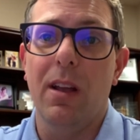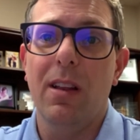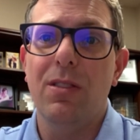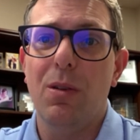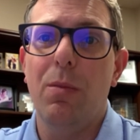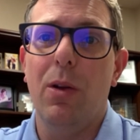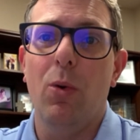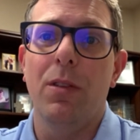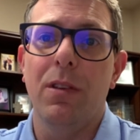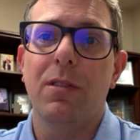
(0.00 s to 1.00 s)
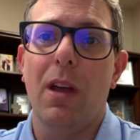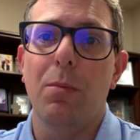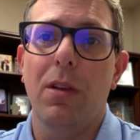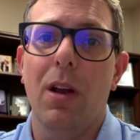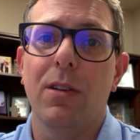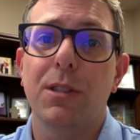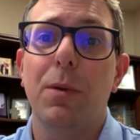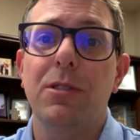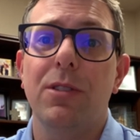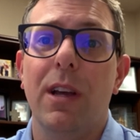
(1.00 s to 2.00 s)
That's a big one this time of year, and
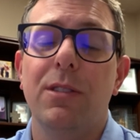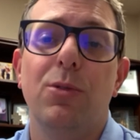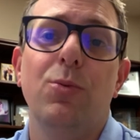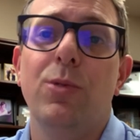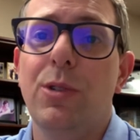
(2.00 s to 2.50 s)
especially when